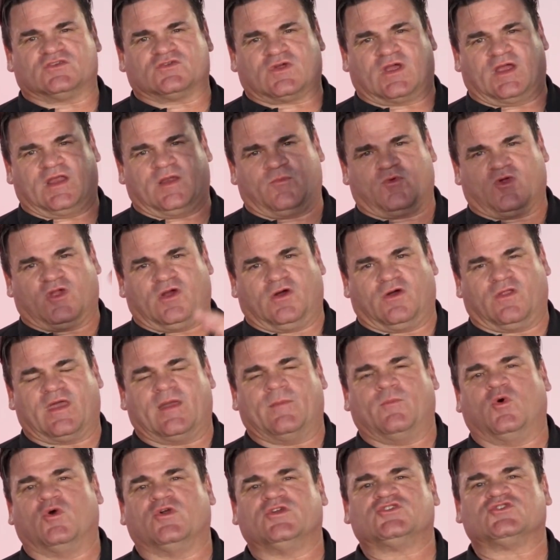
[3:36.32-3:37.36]
trying to bring all
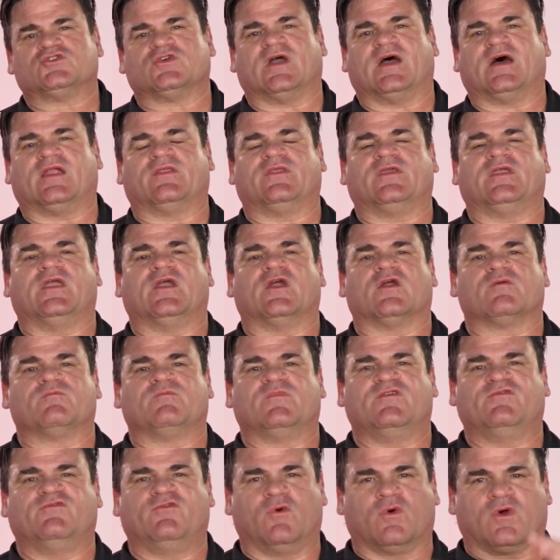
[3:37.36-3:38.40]
that moisture out of the air
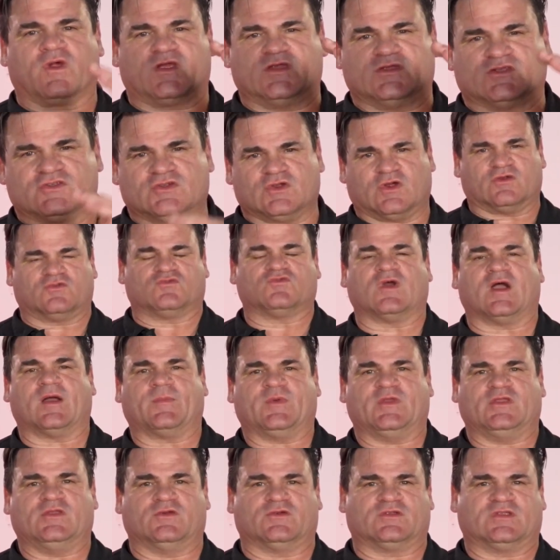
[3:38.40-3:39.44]
before it can start
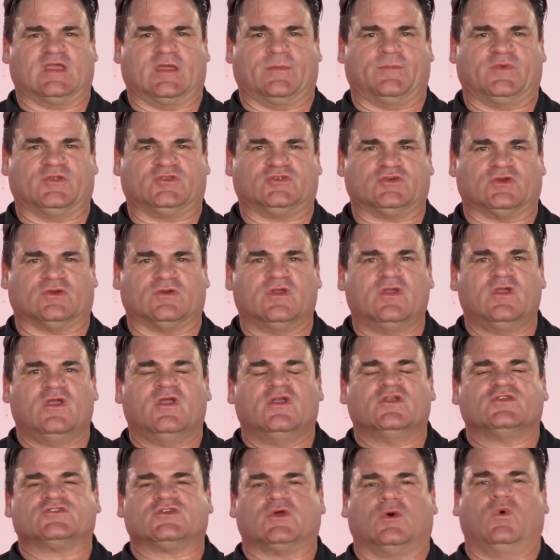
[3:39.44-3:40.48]
dropping your temperature.
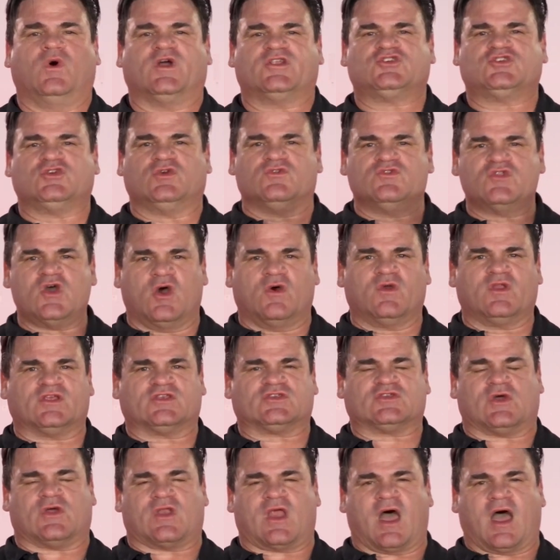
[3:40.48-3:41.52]
So what you'll
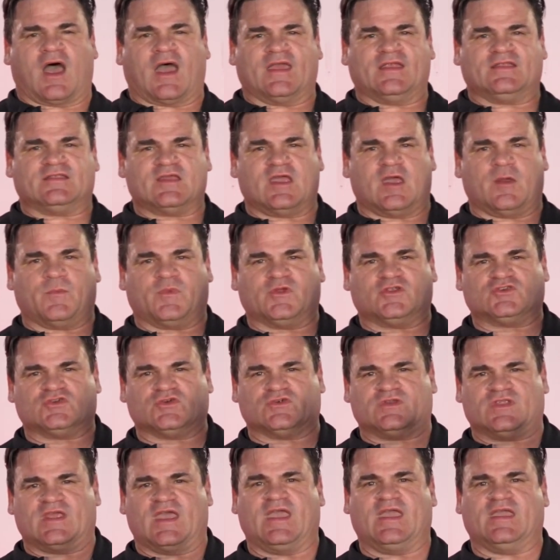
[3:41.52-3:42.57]
notice on high
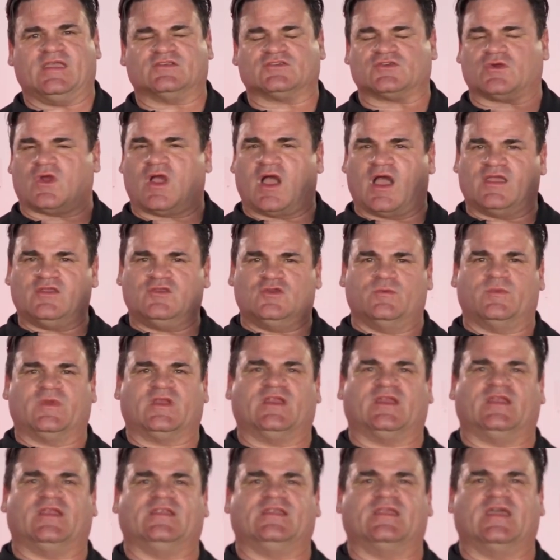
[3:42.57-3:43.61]
temperature days or high
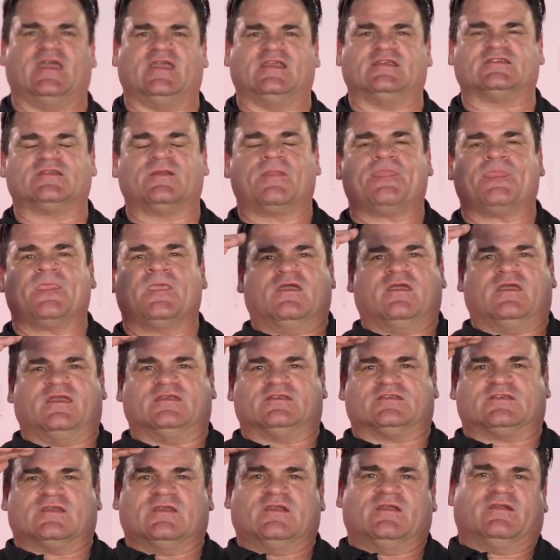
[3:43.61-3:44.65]
humidity days
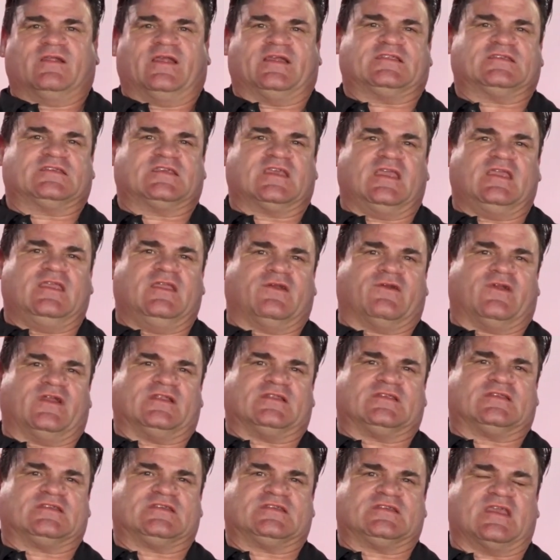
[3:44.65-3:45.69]
is, let's say you're
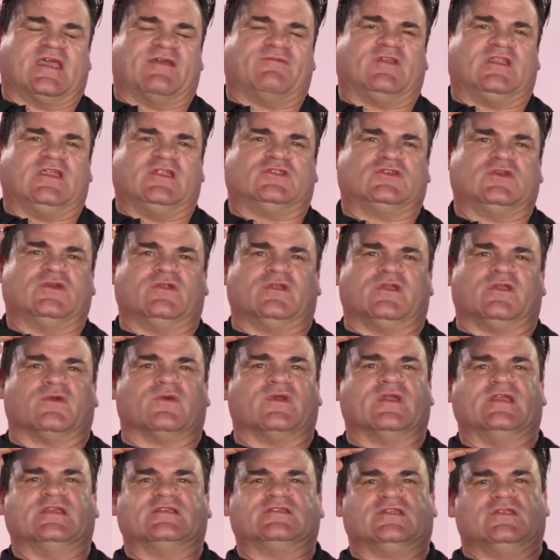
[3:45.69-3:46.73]
at 72
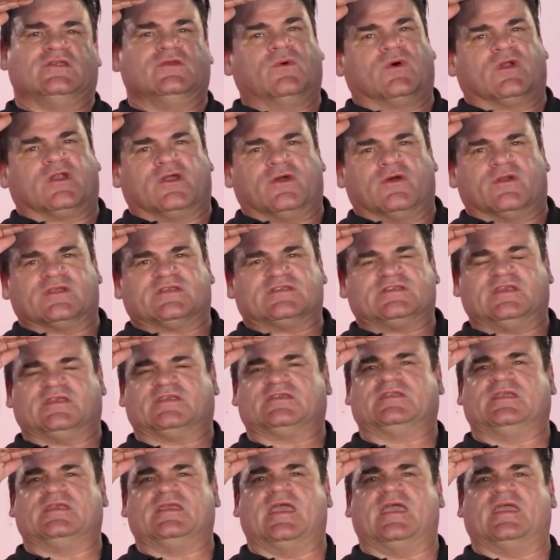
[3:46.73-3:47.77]
degrees and you want to go to
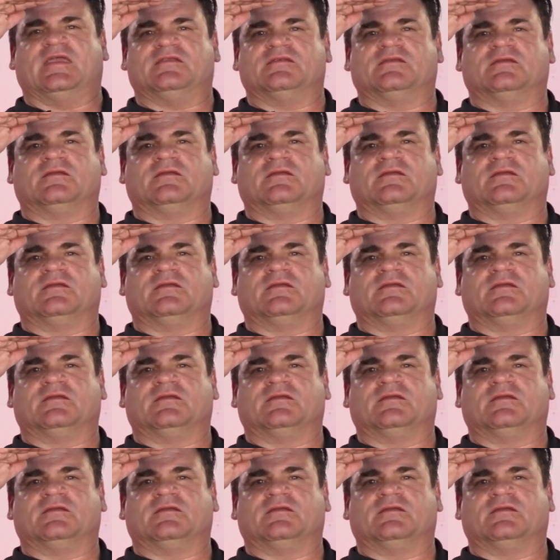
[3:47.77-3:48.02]
68,